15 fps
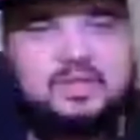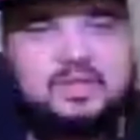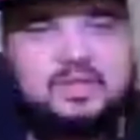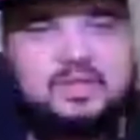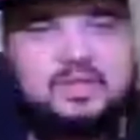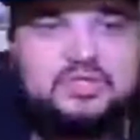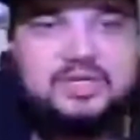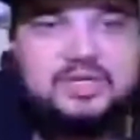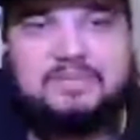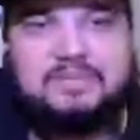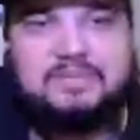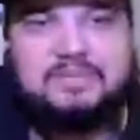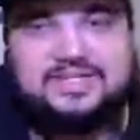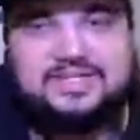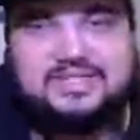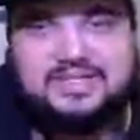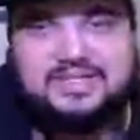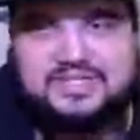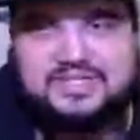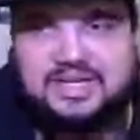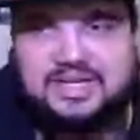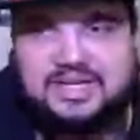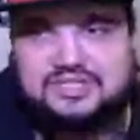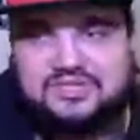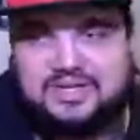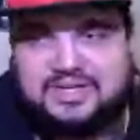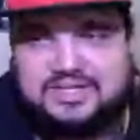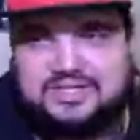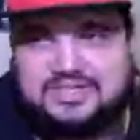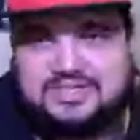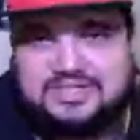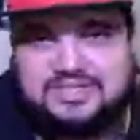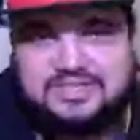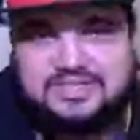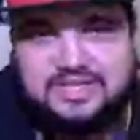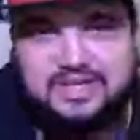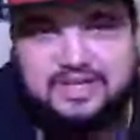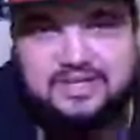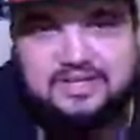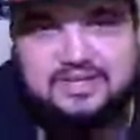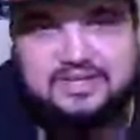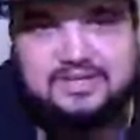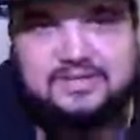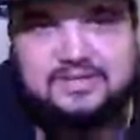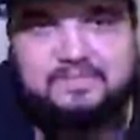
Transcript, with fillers: I'm trying to get back into the chat so I can just say